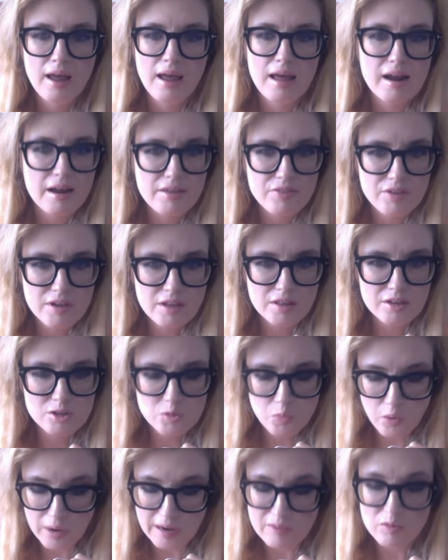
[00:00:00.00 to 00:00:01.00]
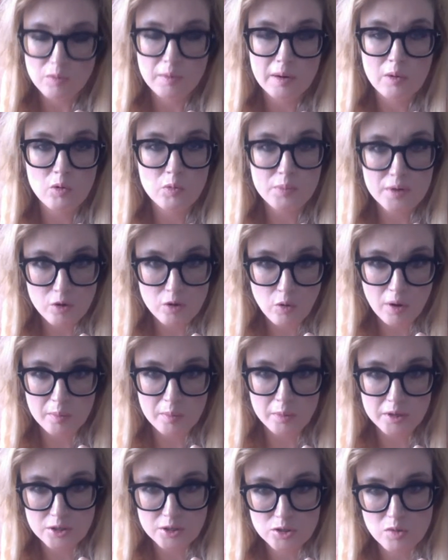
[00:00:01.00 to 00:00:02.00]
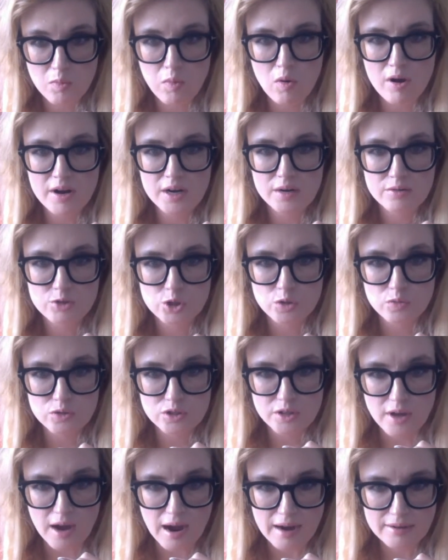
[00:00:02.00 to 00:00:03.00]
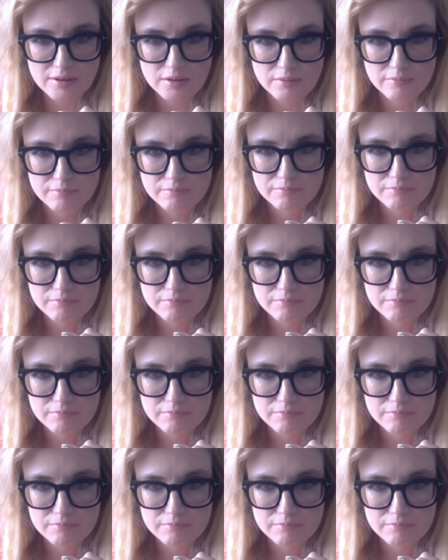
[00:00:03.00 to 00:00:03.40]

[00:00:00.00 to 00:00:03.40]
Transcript: And I think at this point, everybody would be incredibly disappointed if she was not.